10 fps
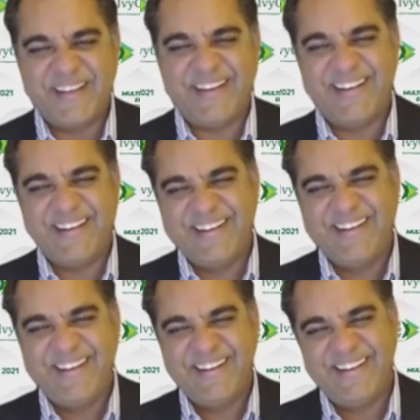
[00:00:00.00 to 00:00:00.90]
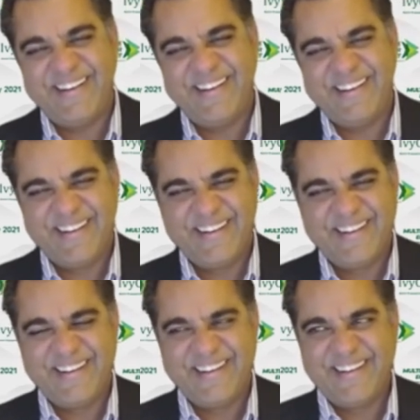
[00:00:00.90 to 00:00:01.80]

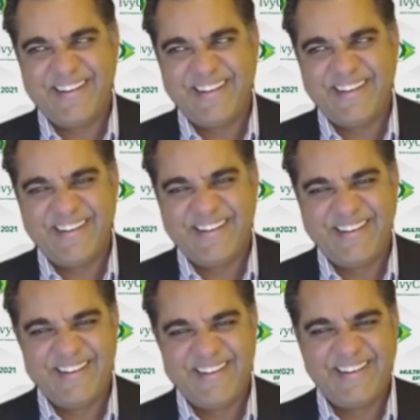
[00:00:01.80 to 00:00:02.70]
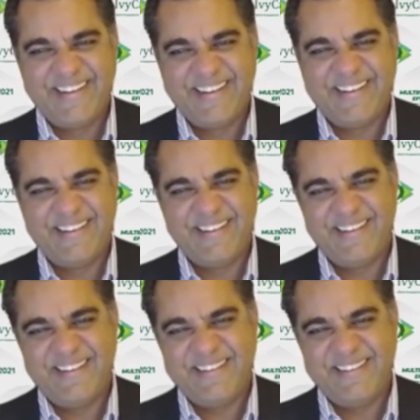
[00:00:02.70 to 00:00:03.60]

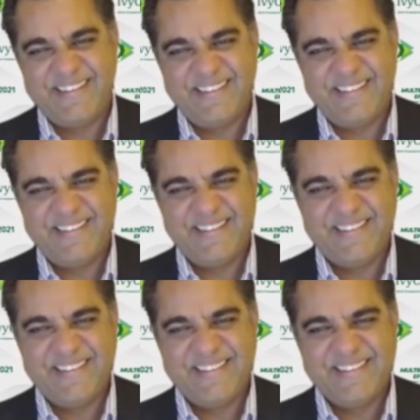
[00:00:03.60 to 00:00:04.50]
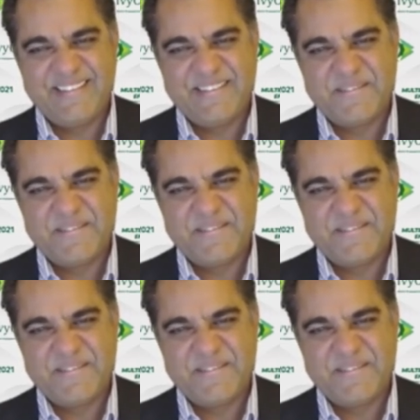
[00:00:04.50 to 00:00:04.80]
(silent)